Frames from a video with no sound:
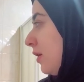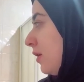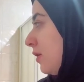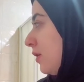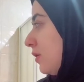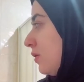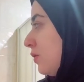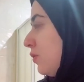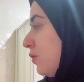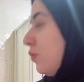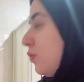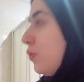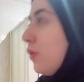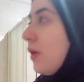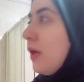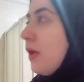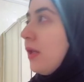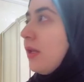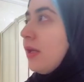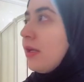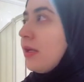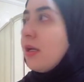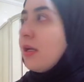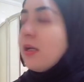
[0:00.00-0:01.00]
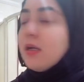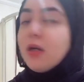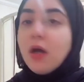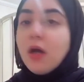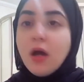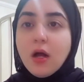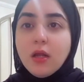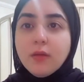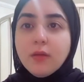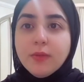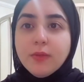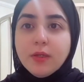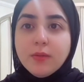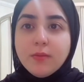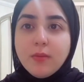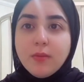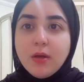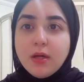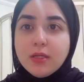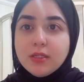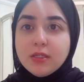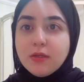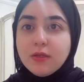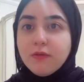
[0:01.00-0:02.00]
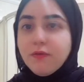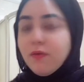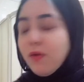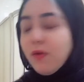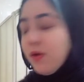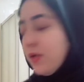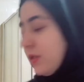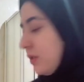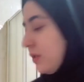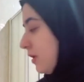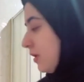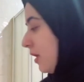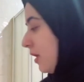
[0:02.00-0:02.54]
do like a calming mask first,